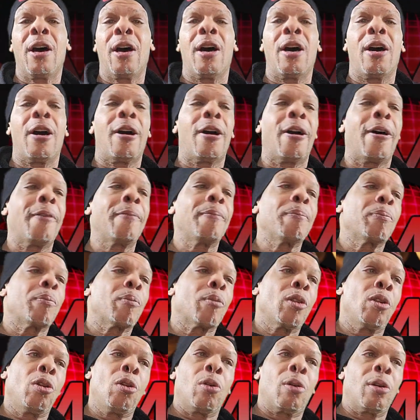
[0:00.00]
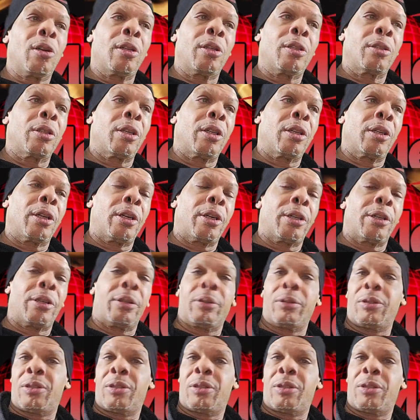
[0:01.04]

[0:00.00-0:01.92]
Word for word: Uh, you can uh,